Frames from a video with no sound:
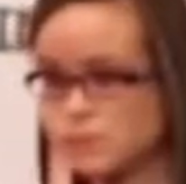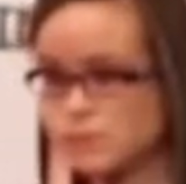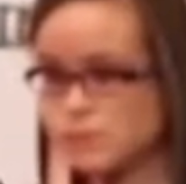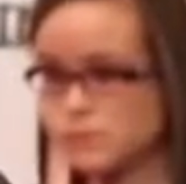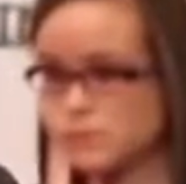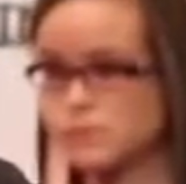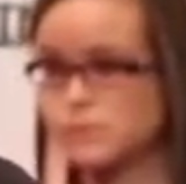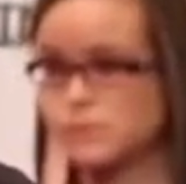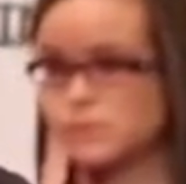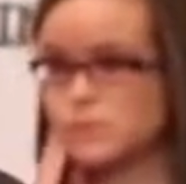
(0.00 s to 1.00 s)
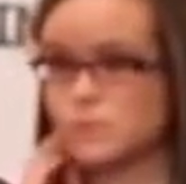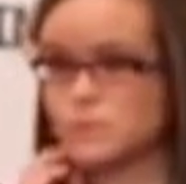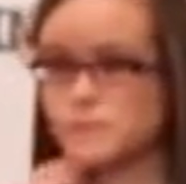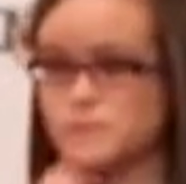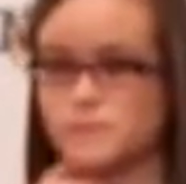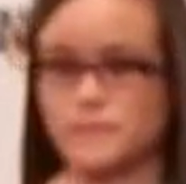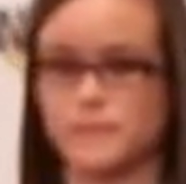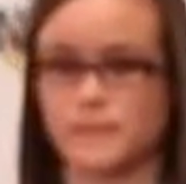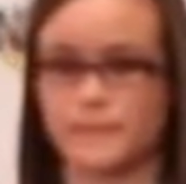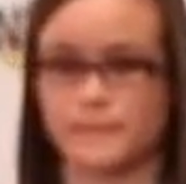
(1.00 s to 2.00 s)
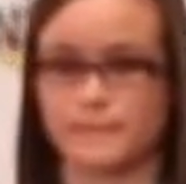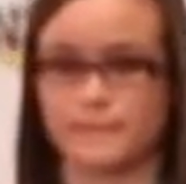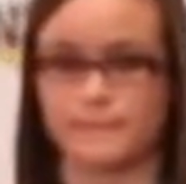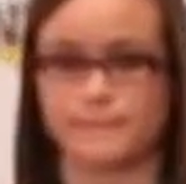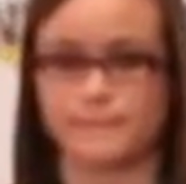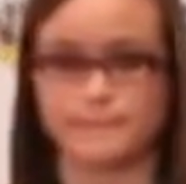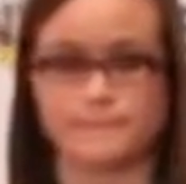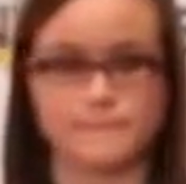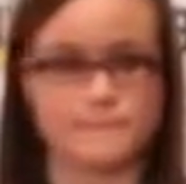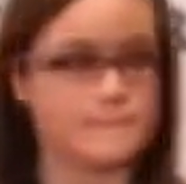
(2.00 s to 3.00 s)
The person shown says nothing.